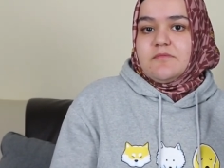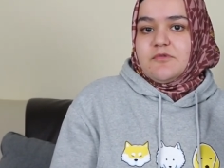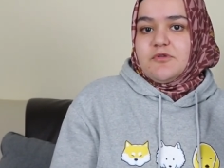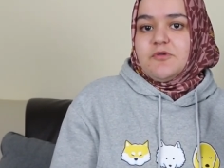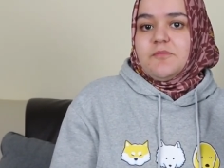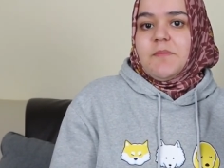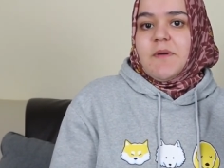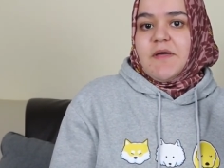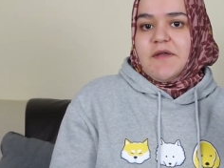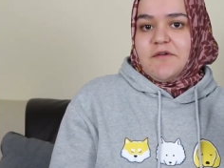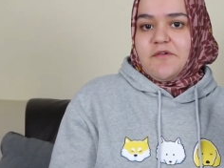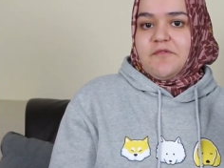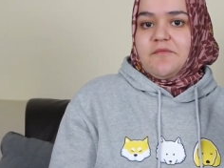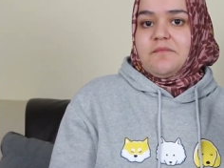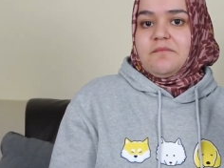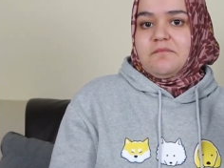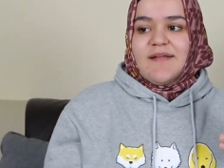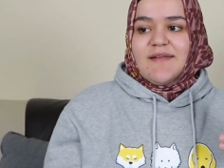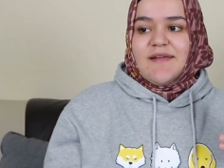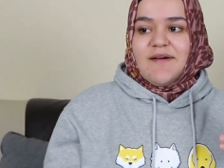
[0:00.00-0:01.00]
do better.
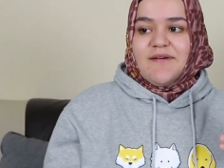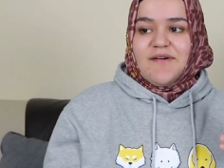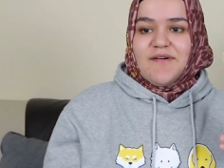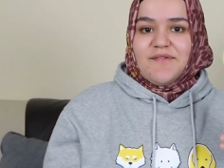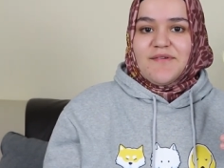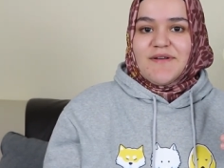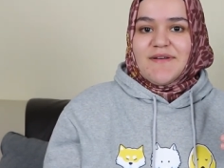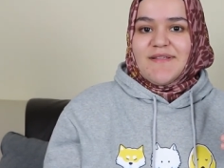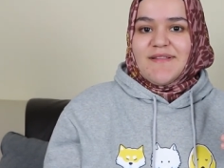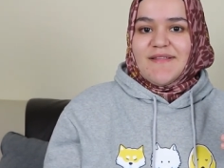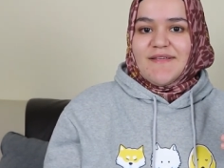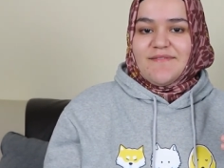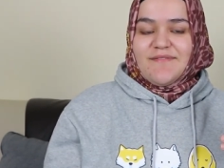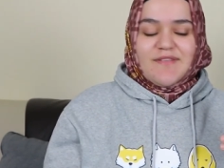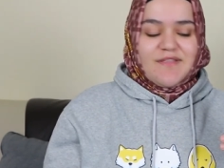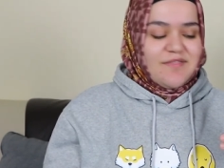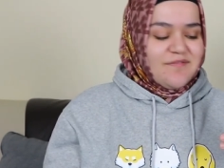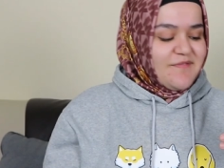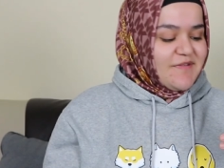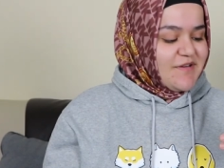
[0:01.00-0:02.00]
Now I want to leave
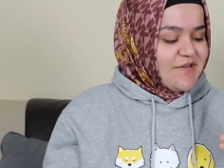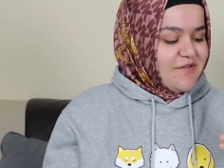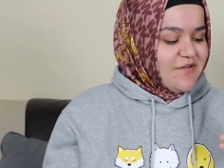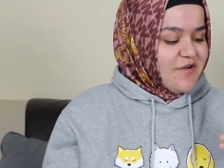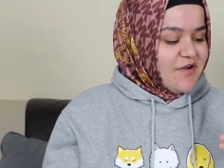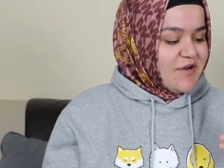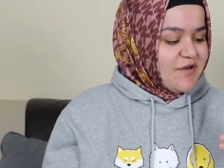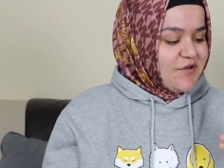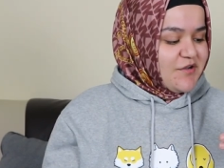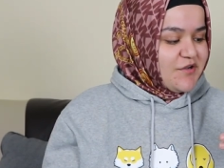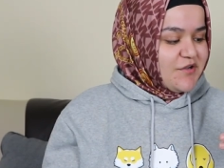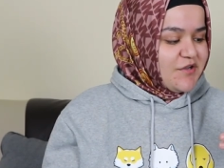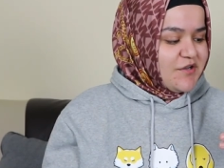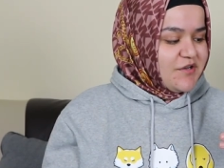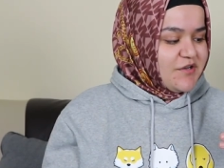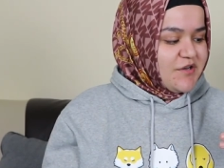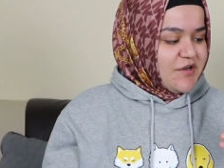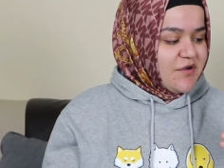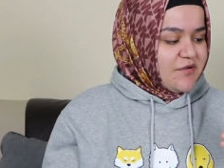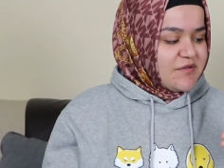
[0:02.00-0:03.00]
this video on a
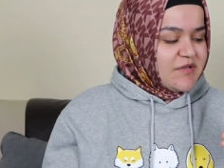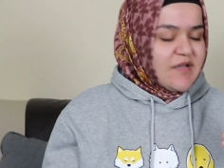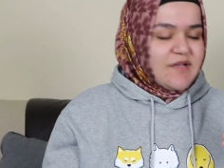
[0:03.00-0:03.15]
good note.